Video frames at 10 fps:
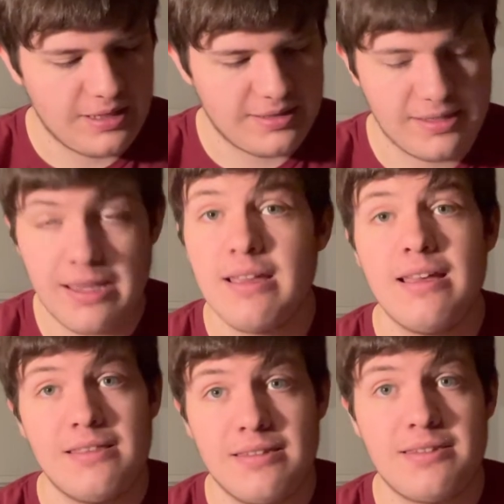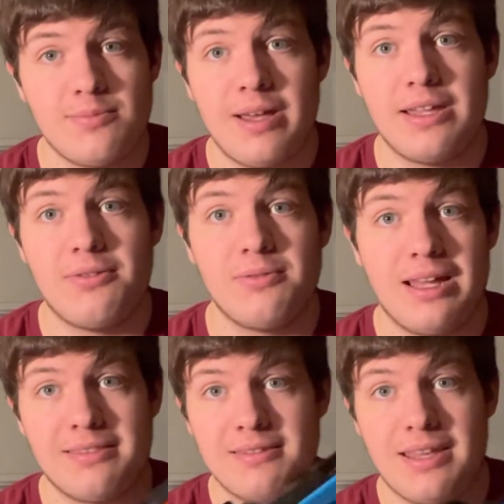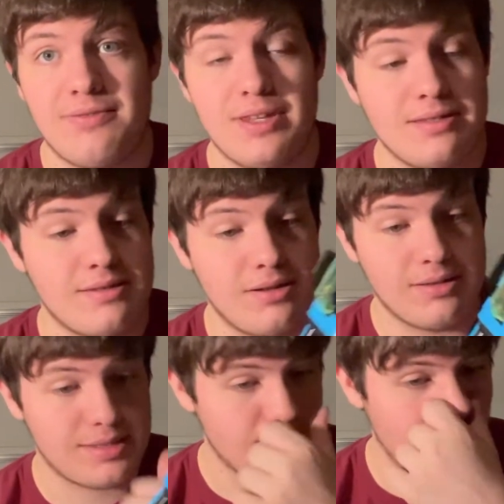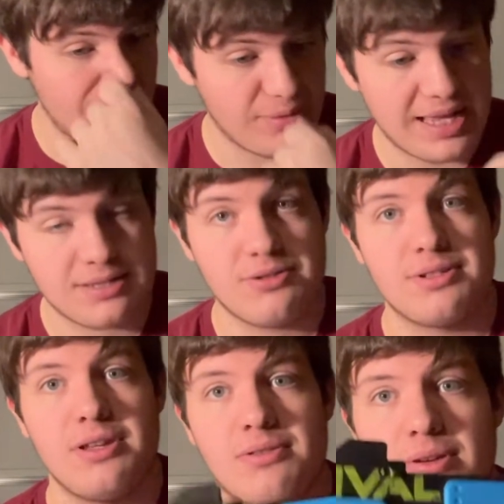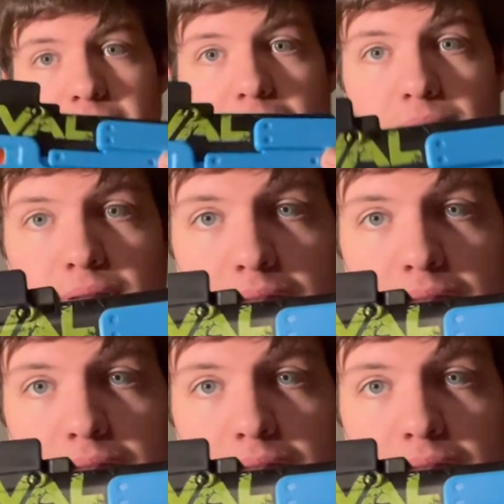see, this is why I don't like the safeties on some rival blasters. No, there we go.